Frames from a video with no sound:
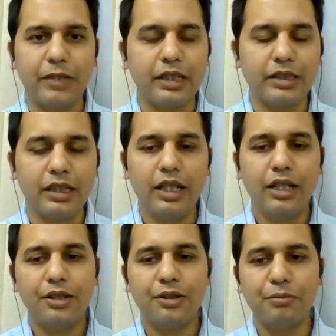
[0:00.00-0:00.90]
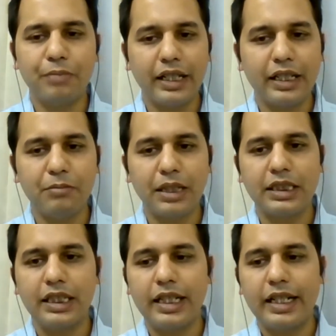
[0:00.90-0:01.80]
weeks to bring in much
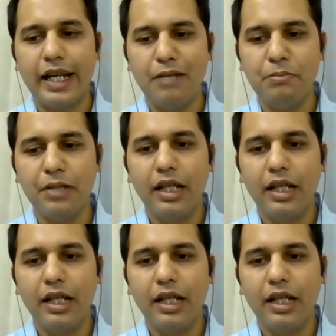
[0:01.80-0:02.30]
needed help.